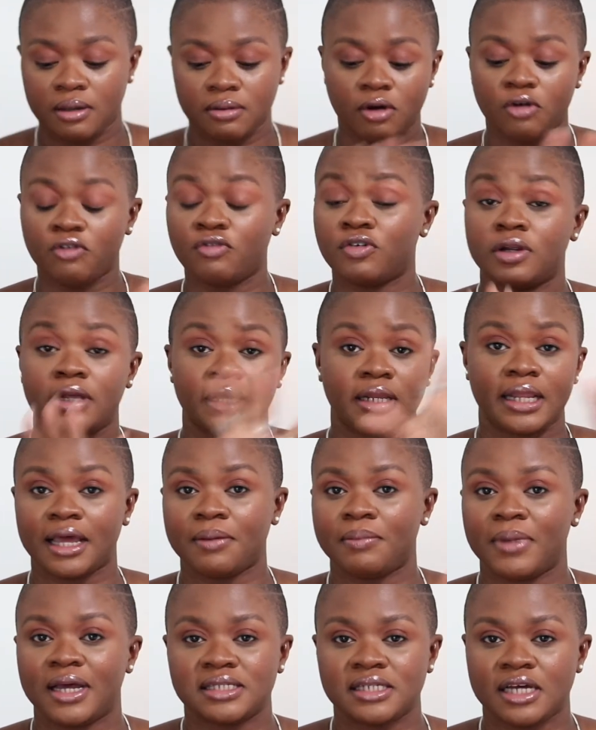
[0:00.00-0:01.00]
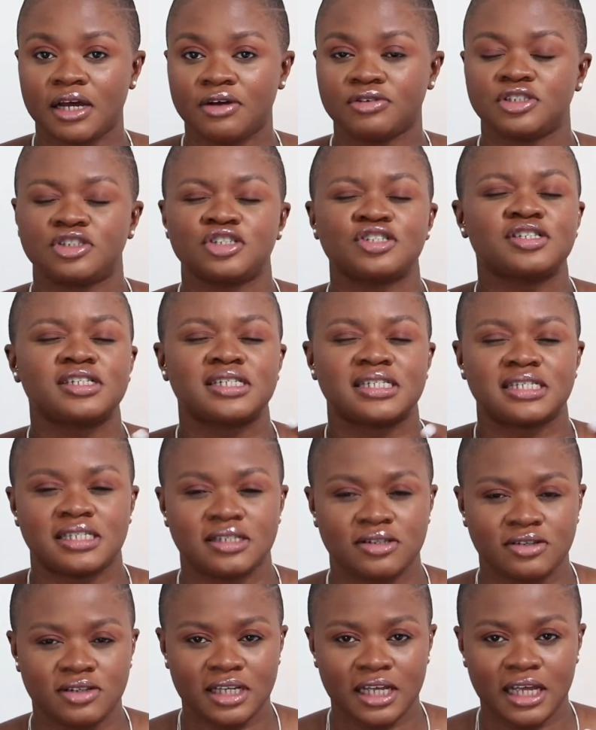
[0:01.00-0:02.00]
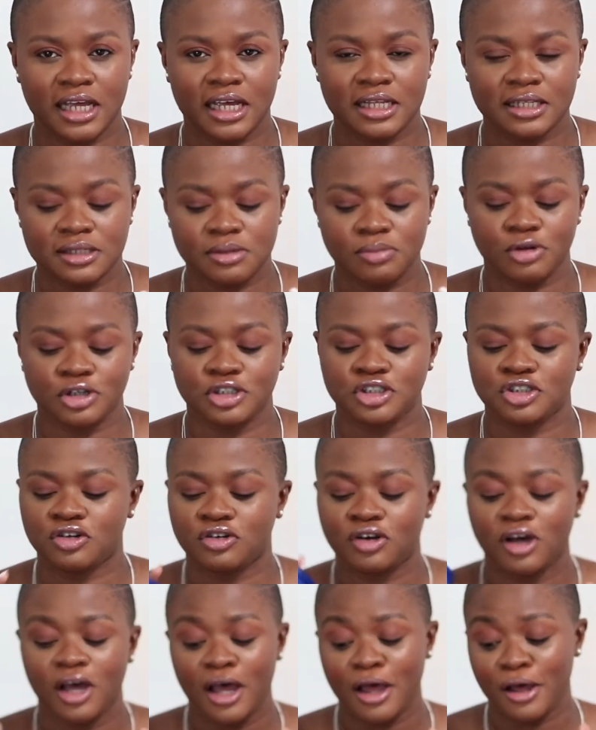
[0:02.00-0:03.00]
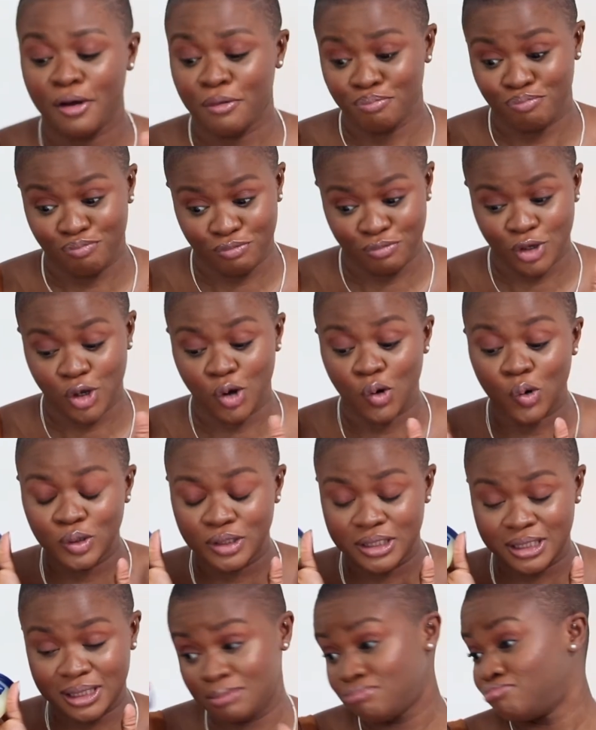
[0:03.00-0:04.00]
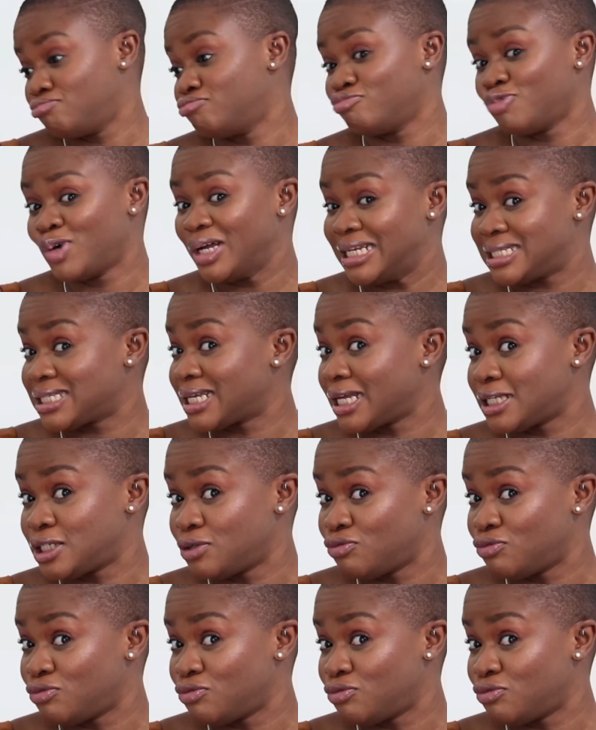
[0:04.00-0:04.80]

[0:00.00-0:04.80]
over like my entire just to seal in the moisture on the when it's getting